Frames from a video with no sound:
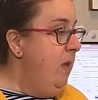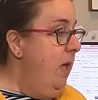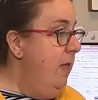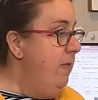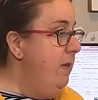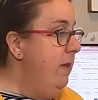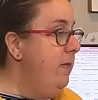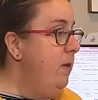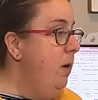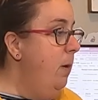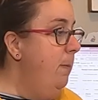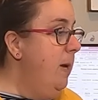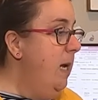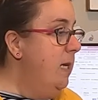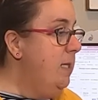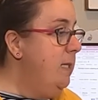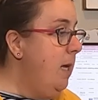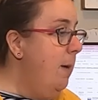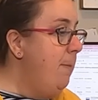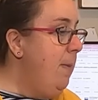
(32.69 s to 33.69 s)
And then there'll
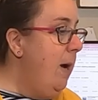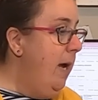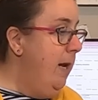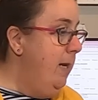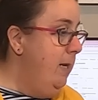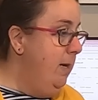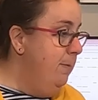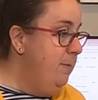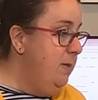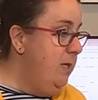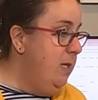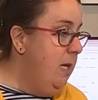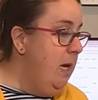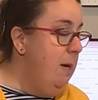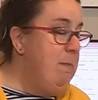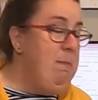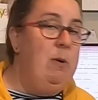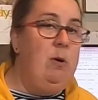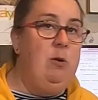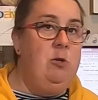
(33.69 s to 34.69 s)
be some items that
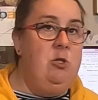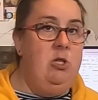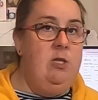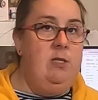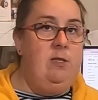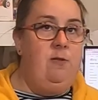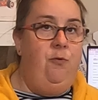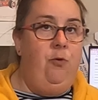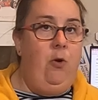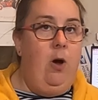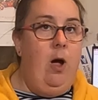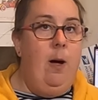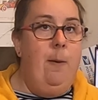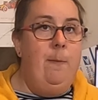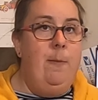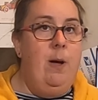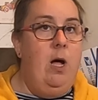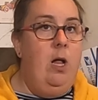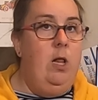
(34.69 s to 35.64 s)
I purchased from